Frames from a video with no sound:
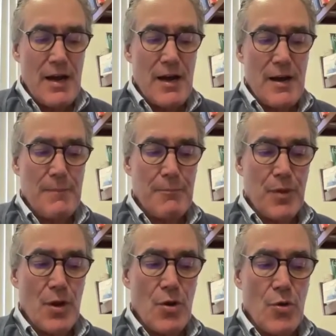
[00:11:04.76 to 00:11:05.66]

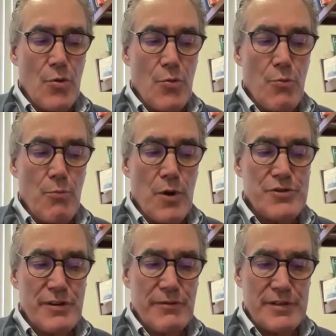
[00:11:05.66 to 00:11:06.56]
Um,
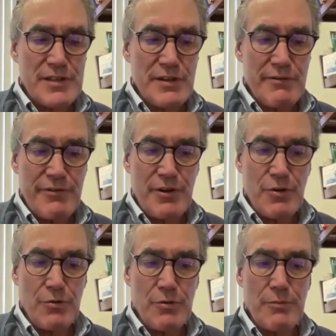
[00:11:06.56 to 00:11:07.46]
most of us in the
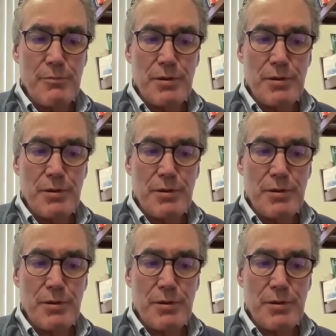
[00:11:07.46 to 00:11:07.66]
field